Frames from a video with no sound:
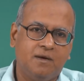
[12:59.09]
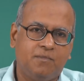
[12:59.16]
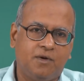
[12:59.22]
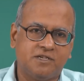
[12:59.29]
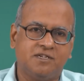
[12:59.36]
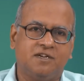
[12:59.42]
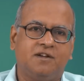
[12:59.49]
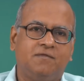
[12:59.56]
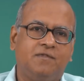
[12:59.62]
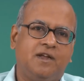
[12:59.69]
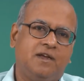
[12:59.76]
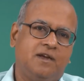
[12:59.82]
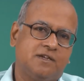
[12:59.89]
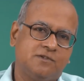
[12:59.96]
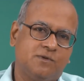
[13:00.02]

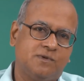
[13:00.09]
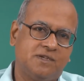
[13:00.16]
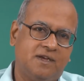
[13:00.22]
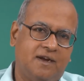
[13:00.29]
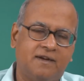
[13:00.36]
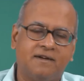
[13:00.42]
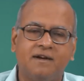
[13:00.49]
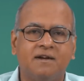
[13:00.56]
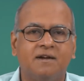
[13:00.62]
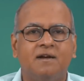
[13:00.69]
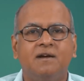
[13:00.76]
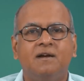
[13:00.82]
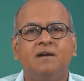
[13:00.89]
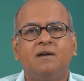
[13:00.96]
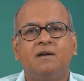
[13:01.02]
positively associated
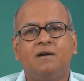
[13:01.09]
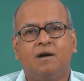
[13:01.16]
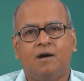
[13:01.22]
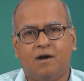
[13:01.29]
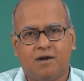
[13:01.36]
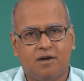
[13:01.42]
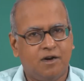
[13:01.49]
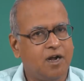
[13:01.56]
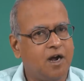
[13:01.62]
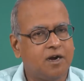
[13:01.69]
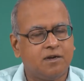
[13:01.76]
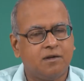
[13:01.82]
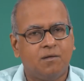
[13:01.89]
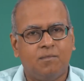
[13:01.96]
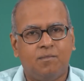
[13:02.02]
or
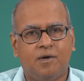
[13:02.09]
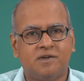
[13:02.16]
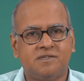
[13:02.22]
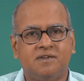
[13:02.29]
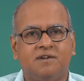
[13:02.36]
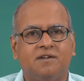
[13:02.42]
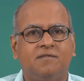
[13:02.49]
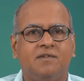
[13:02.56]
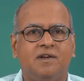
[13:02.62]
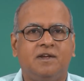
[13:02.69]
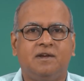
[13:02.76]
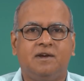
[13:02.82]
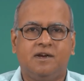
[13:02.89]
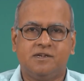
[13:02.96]
not positively